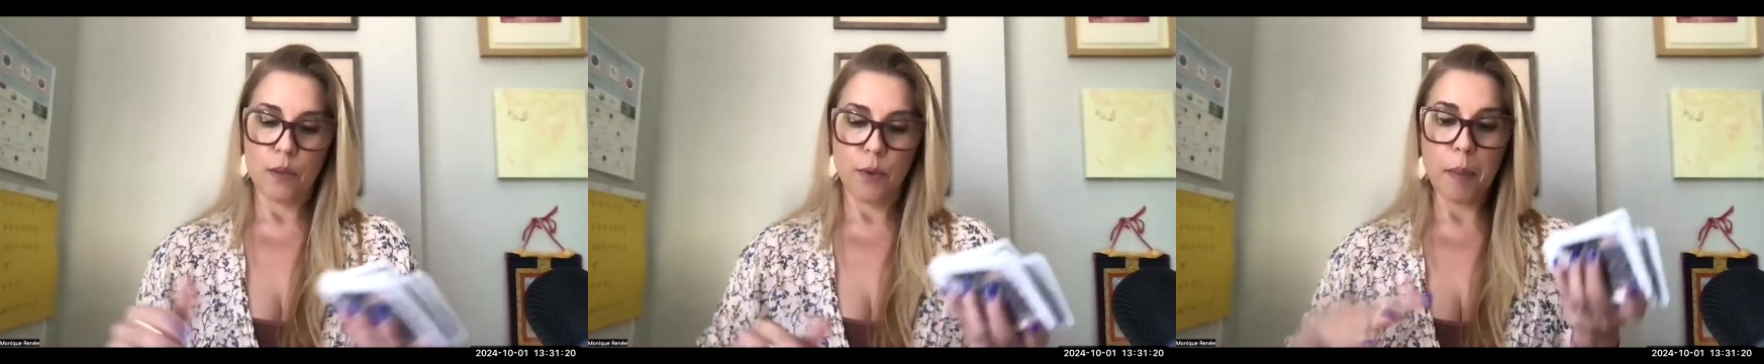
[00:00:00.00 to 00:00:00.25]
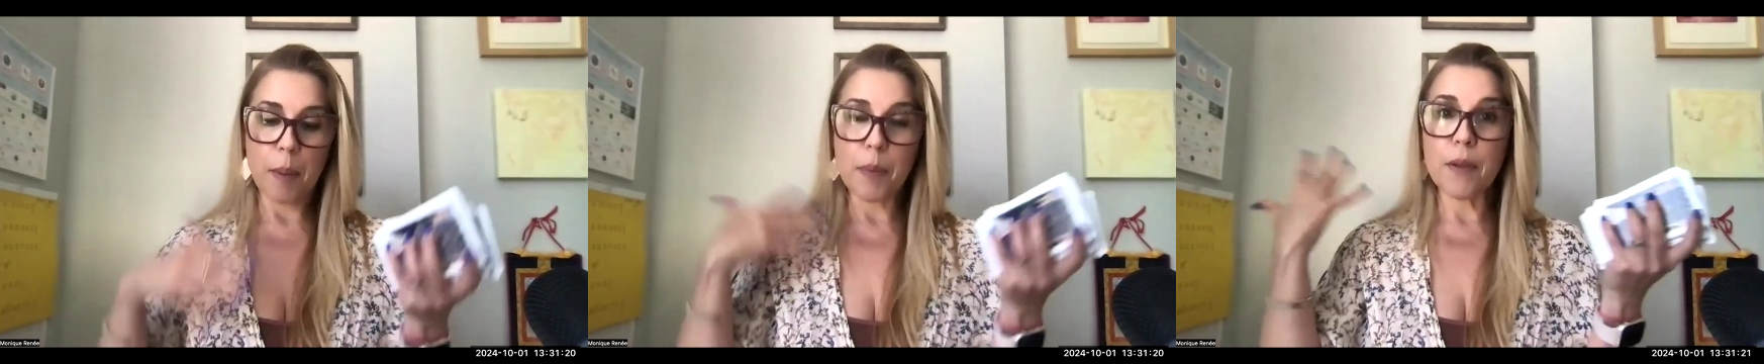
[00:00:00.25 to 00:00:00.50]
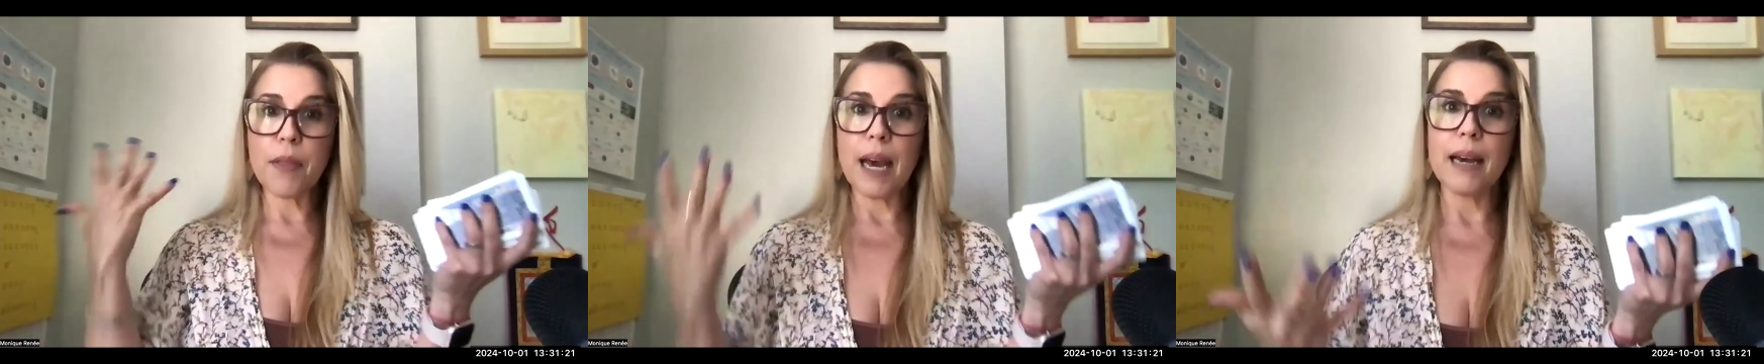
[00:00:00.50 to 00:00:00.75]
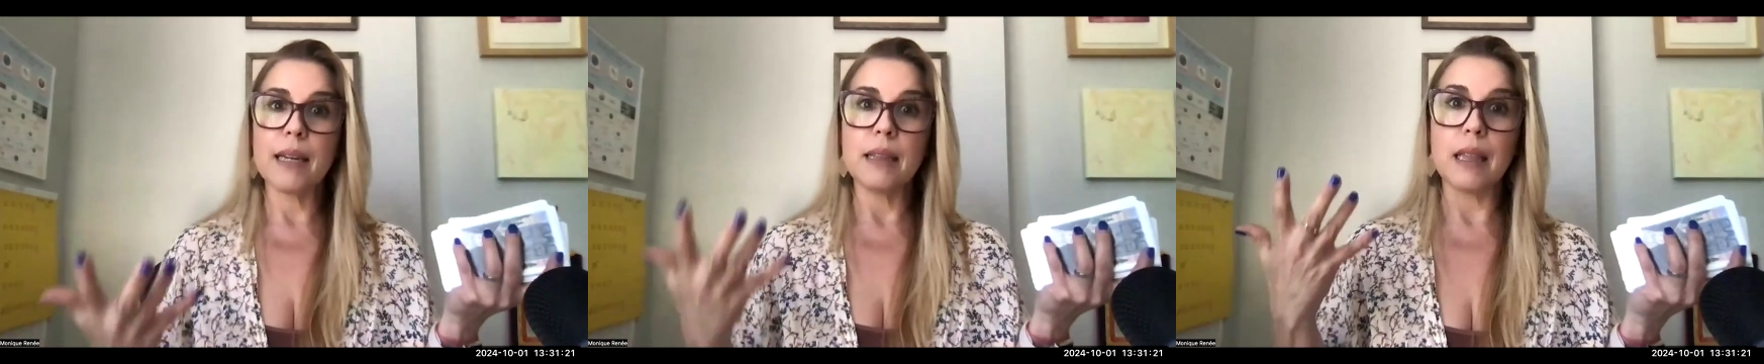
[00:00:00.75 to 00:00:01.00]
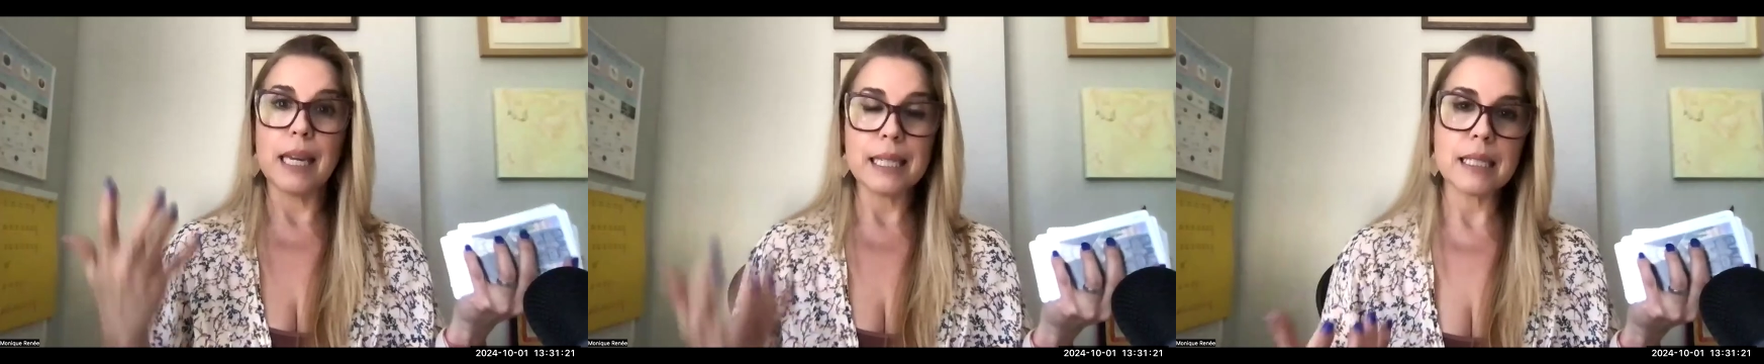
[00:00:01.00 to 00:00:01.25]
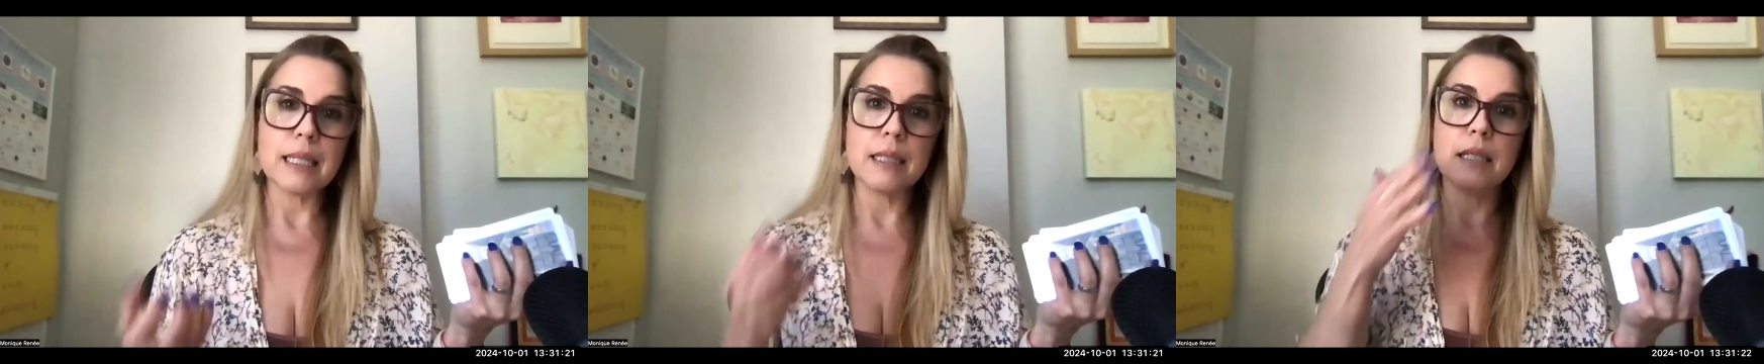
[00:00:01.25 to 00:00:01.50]
Remember that the
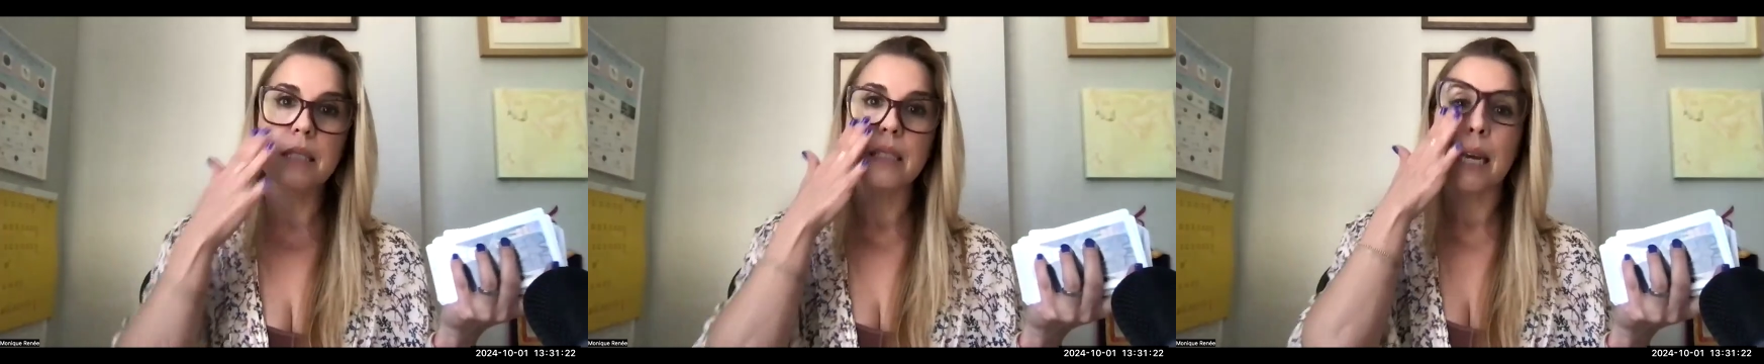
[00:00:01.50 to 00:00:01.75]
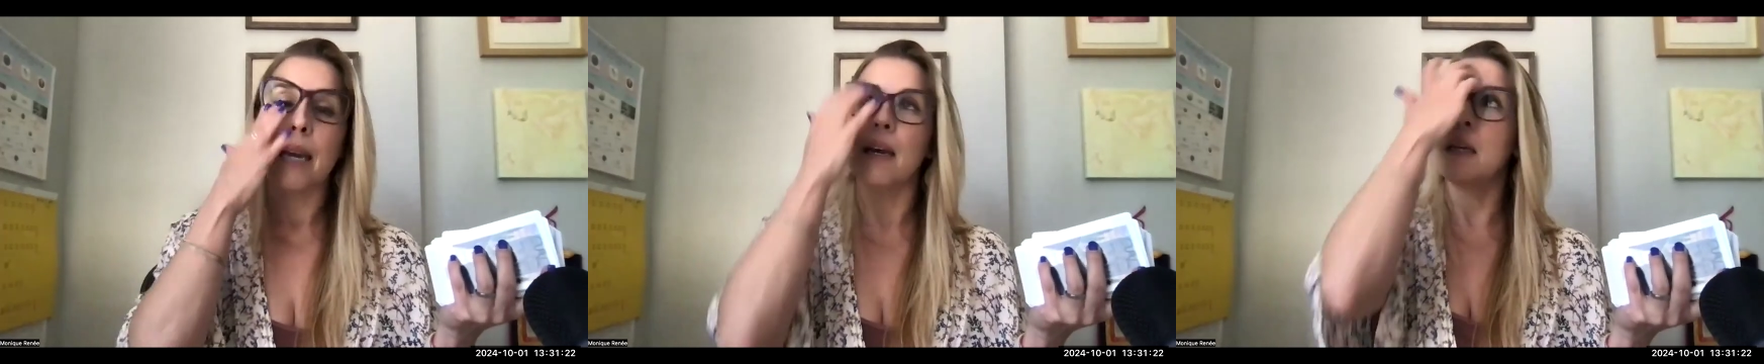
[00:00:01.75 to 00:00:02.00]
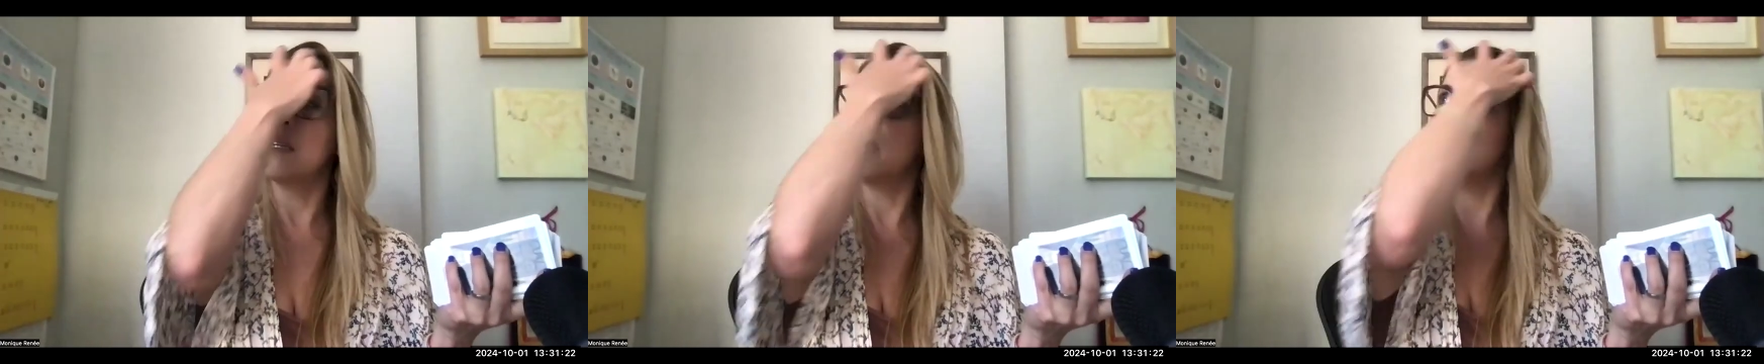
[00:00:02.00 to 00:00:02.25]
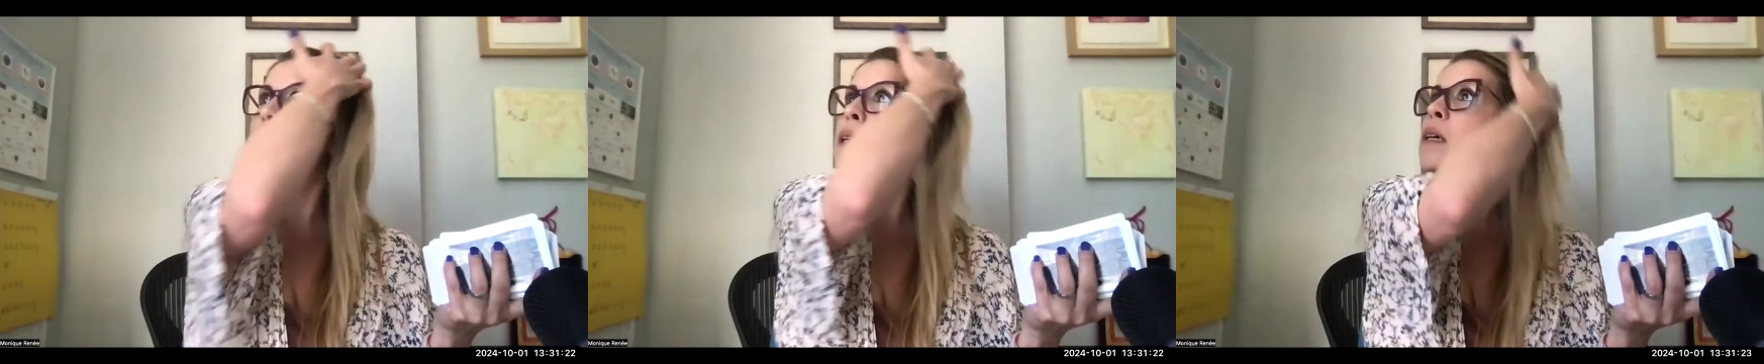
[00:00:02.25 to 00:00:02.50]
lessons and